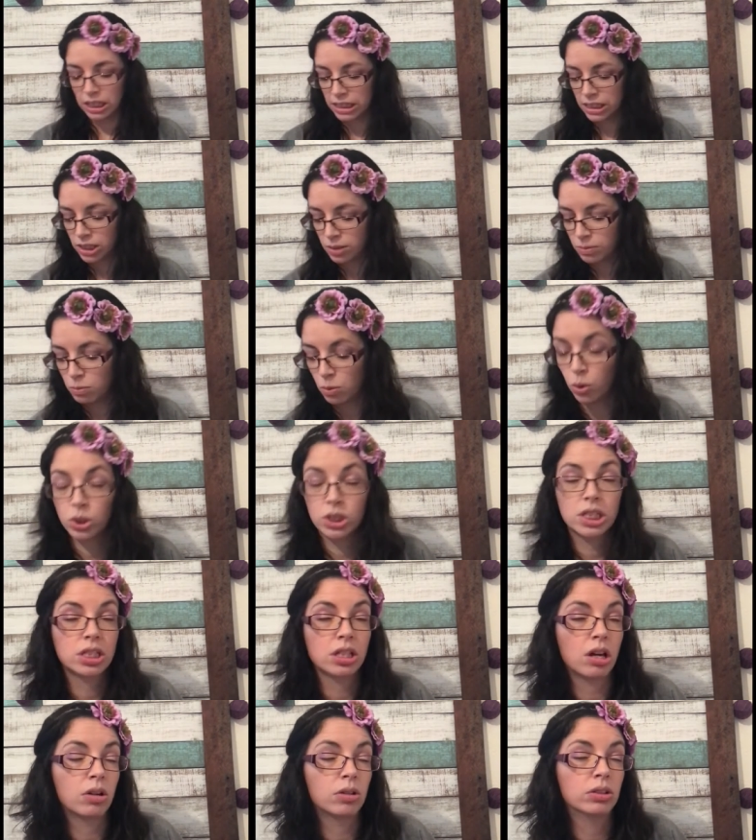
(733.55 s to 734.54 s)
It's more
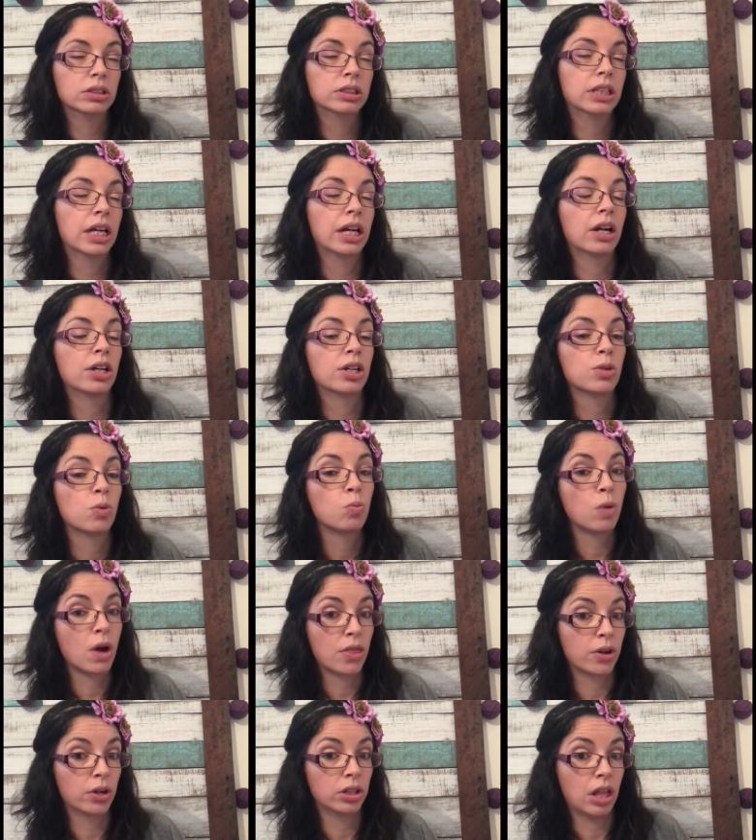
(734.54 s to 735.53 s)
subtle than our
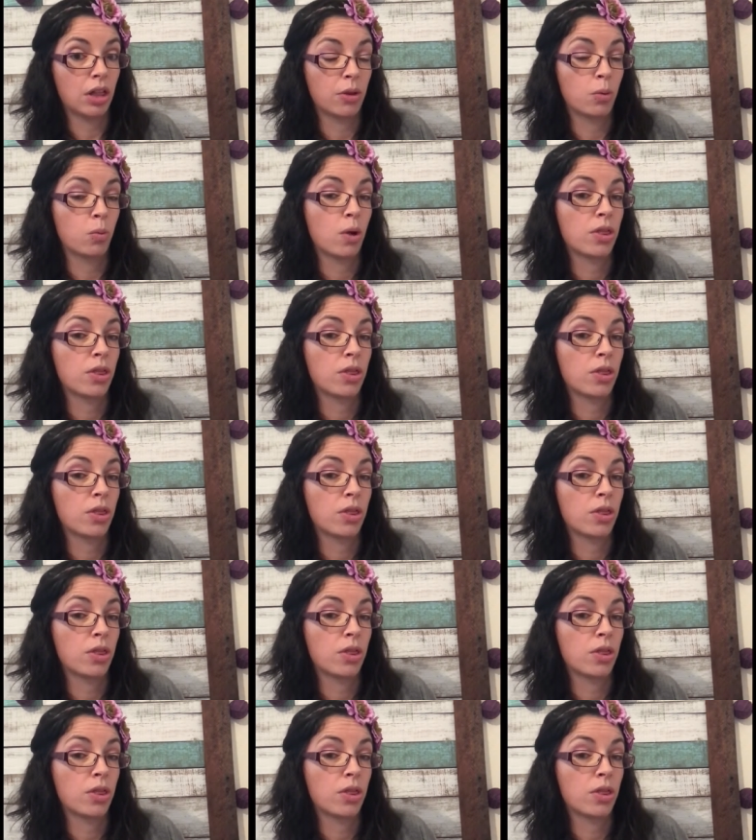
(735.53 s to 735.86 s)
Weather Leather.